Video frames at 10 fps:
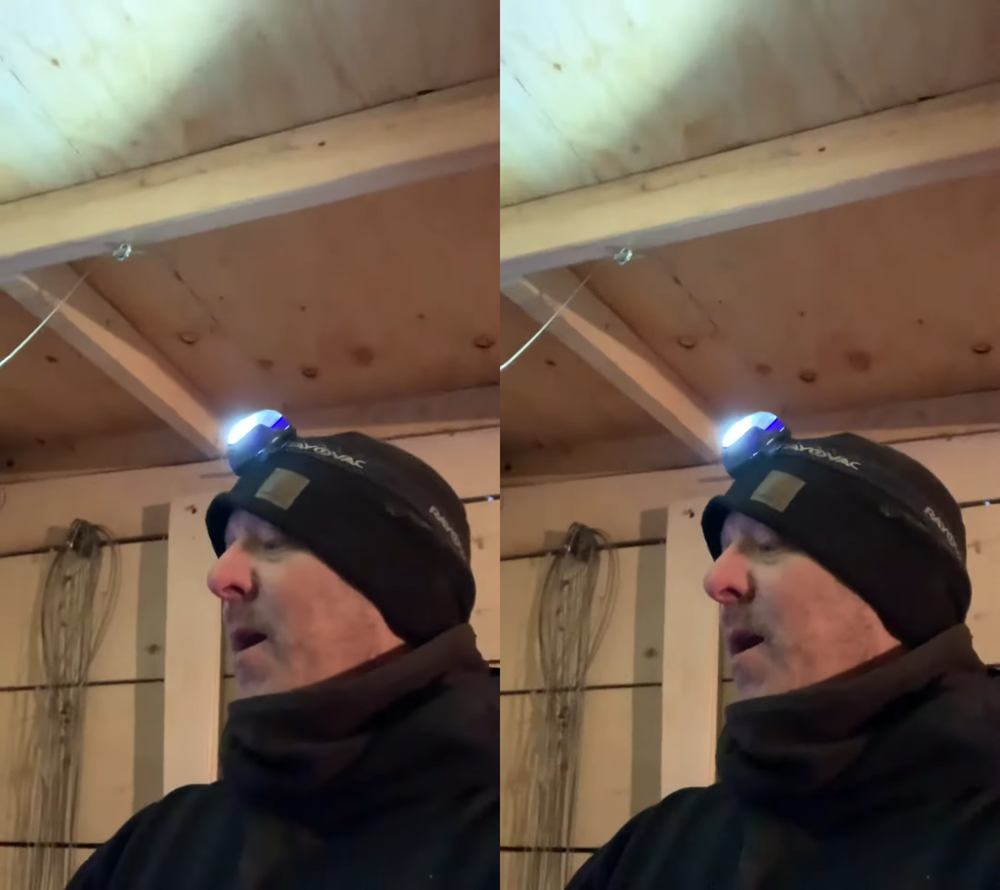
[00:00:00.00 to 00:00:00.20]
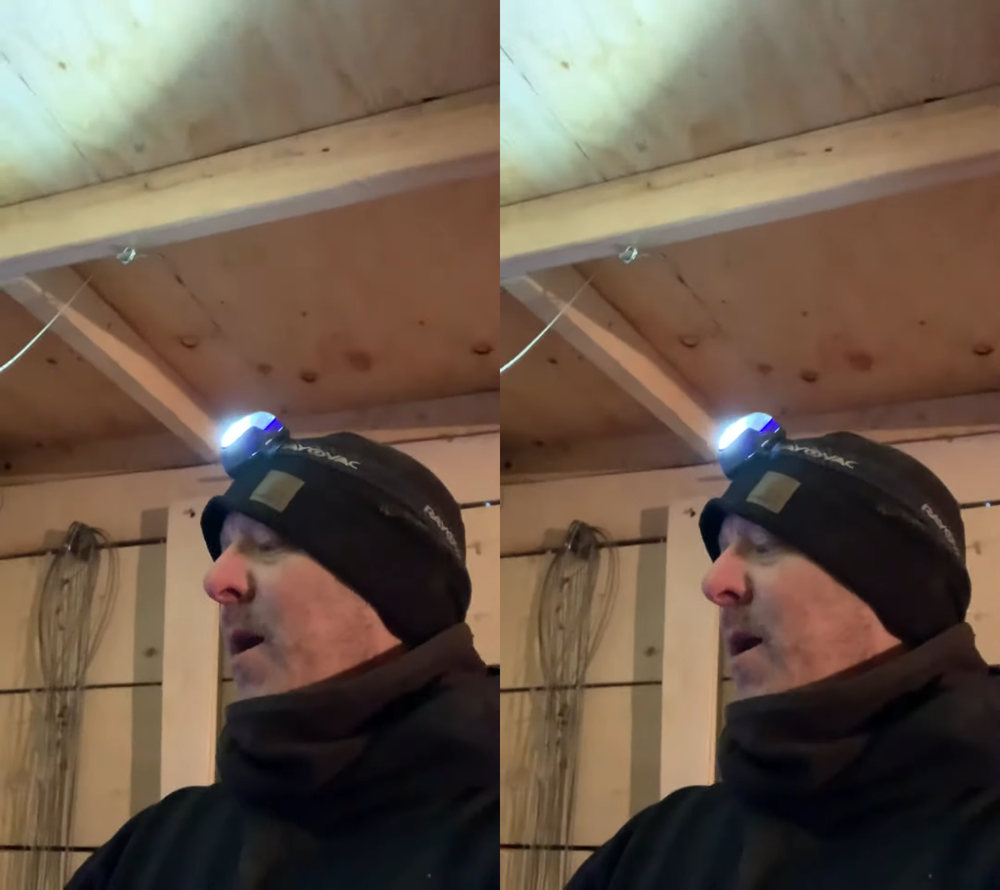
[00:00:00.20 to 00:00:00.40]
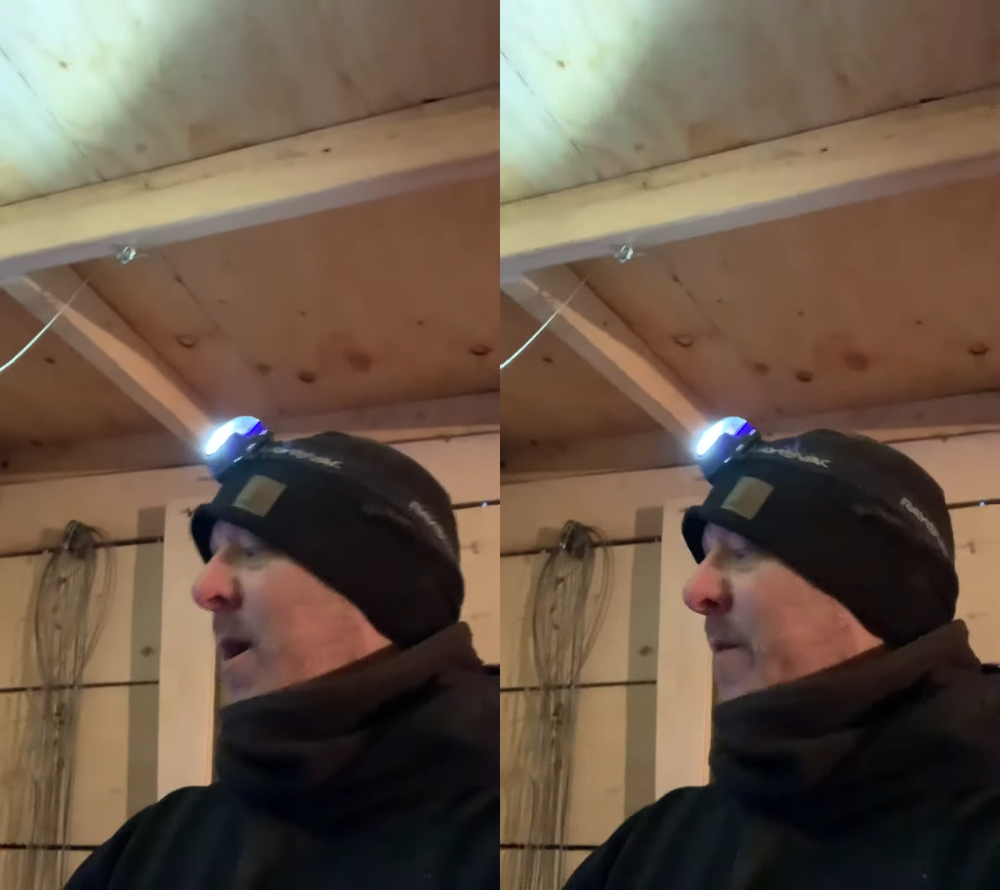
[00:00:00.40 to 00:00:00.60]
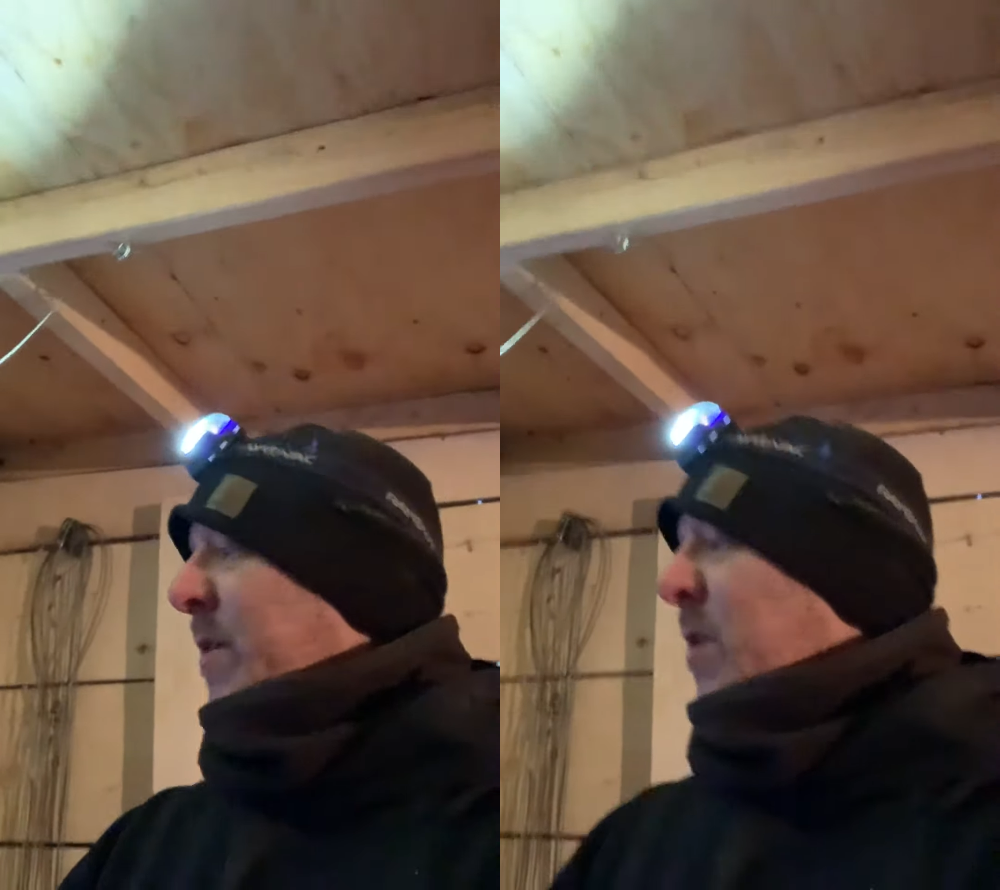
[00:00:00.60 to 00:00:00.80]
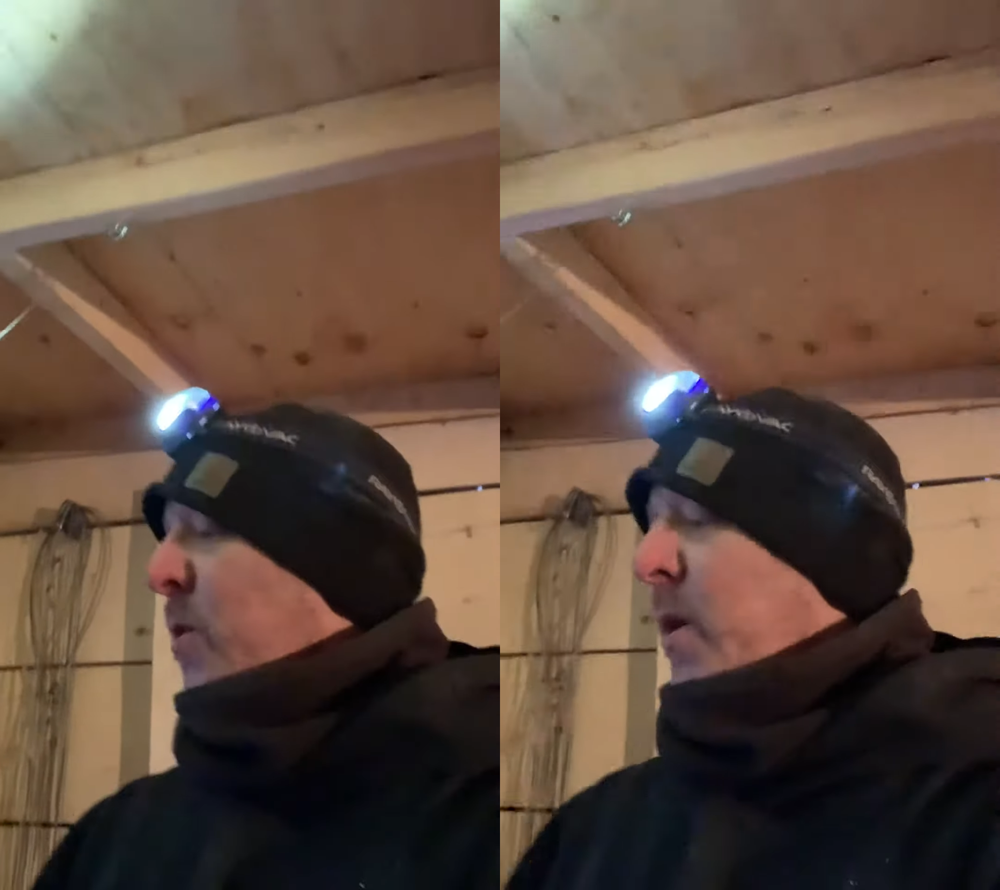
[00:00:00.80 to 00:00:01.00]
a
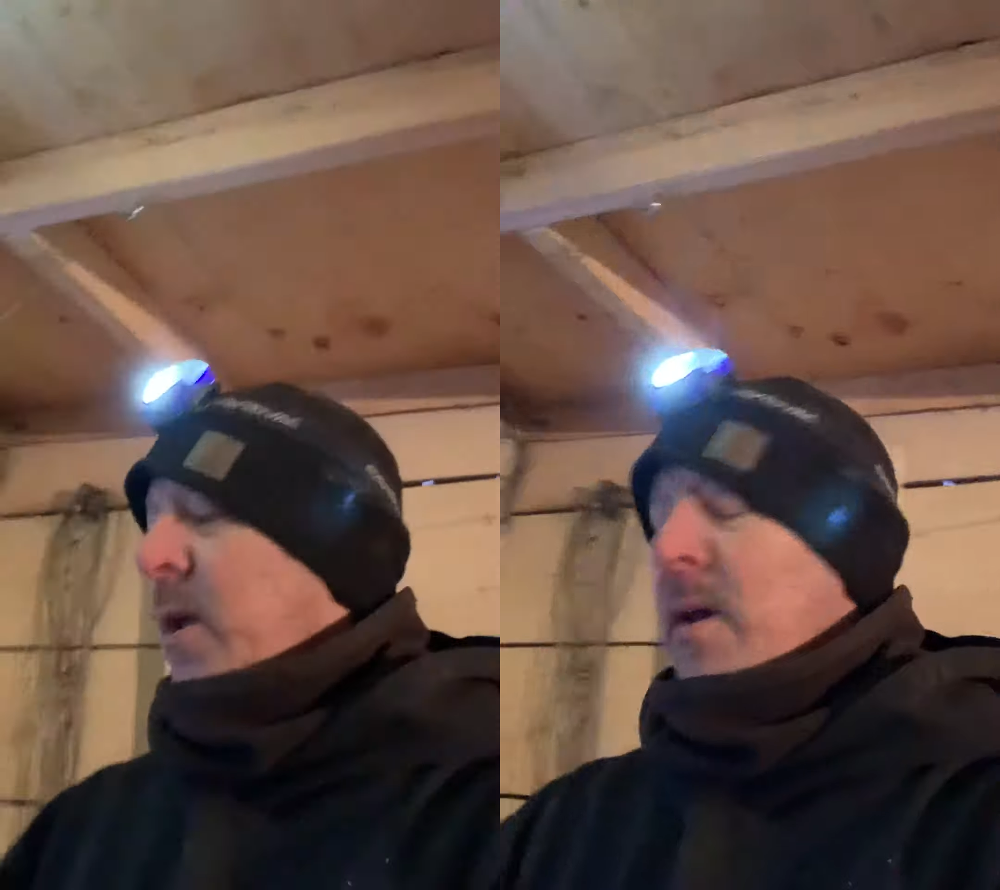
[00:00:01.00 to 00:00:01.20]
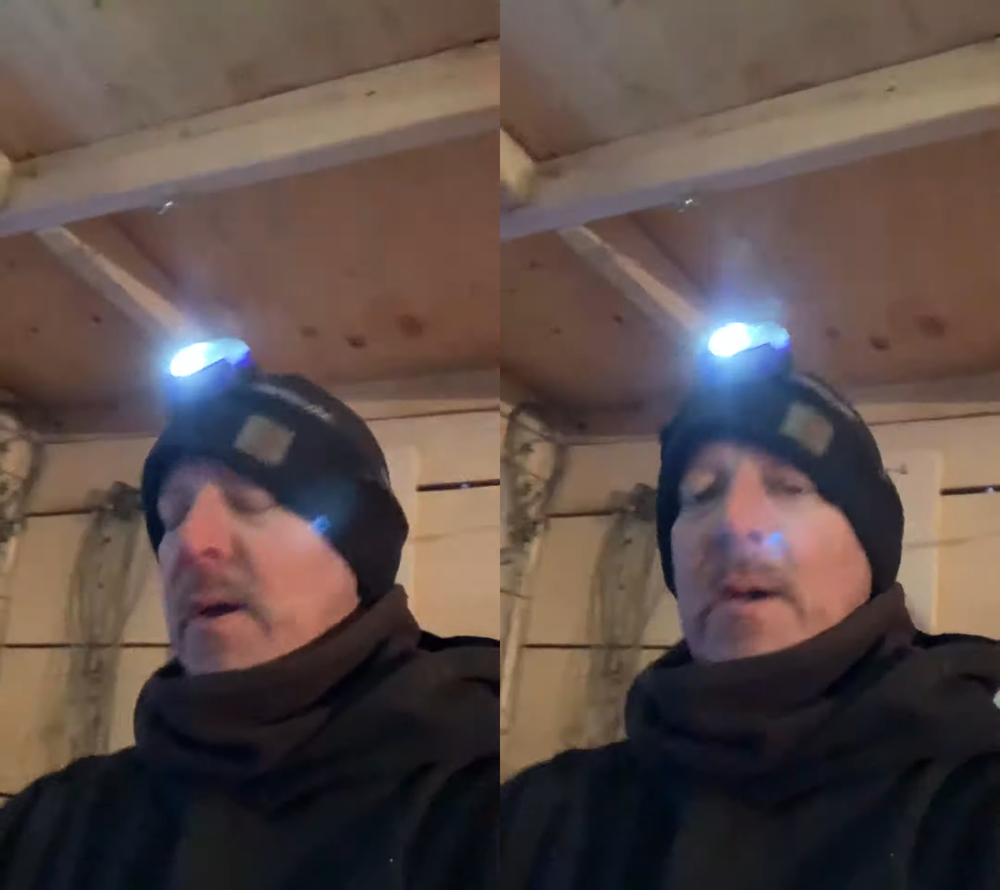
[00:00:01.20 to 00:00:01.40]
heavy duty